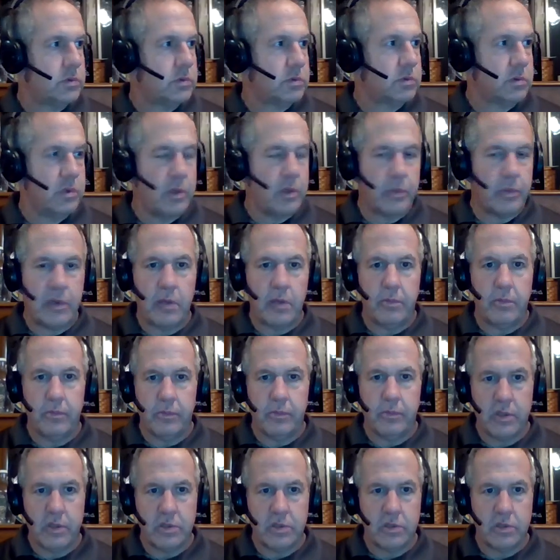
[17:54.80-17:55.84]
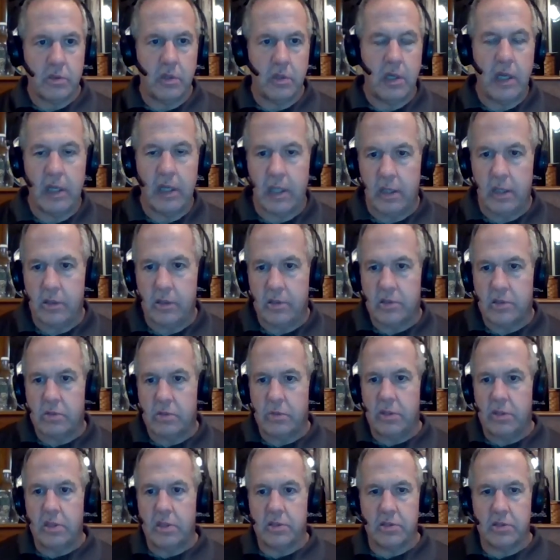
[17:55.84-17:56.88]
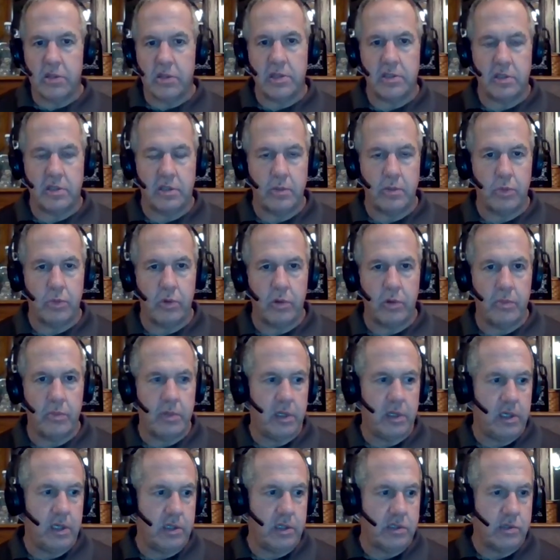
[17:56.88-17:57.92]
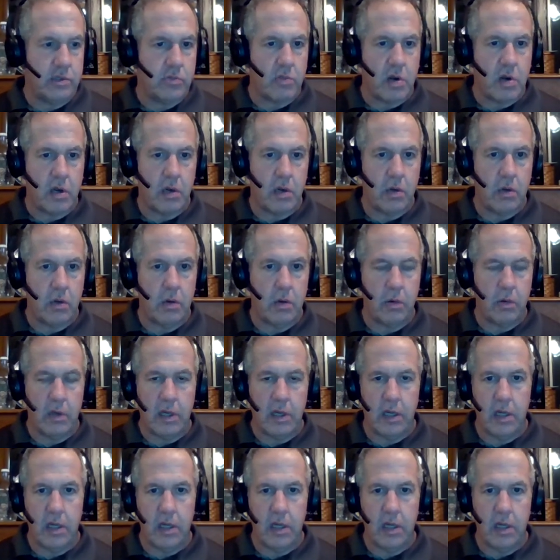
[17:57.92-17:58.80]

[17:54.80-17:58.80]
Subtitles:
No problem. This will be discussed at the board meeting tomorrow.